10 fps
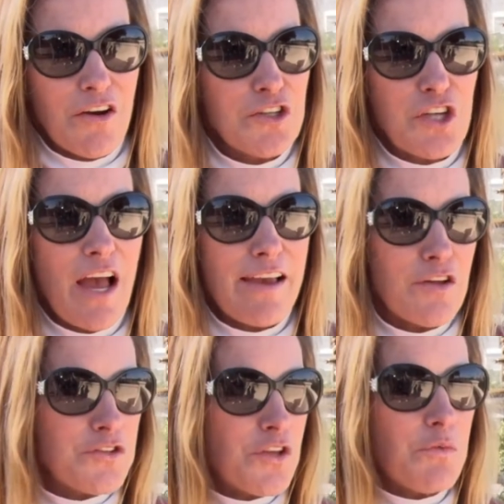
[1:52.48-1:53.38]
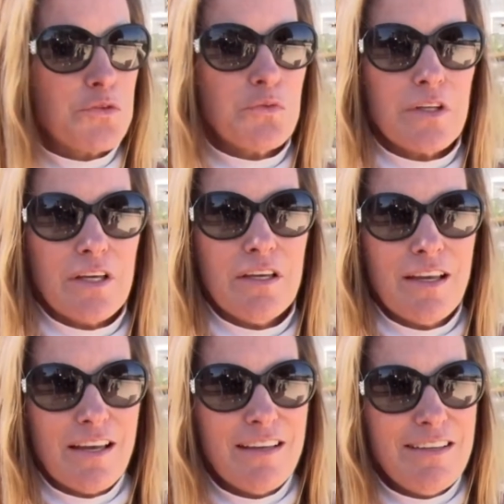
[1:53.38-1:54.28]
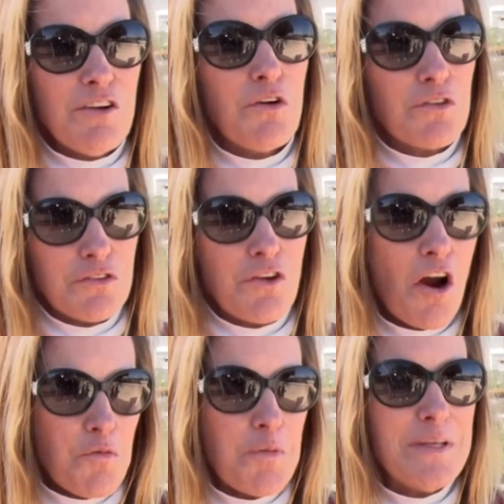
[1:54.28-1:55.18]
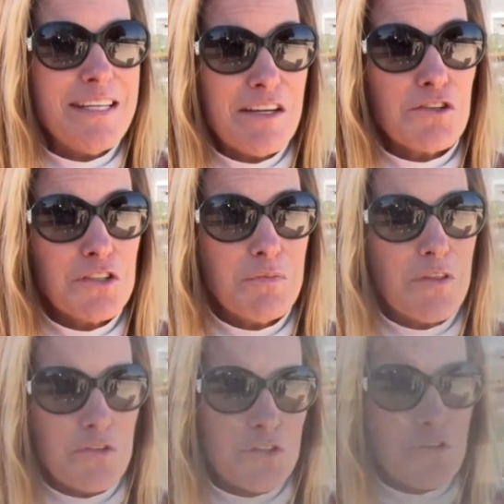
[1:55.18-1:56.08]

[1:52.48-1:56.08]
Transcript: or a child. So it was really, you know, heartwarming to hear some of those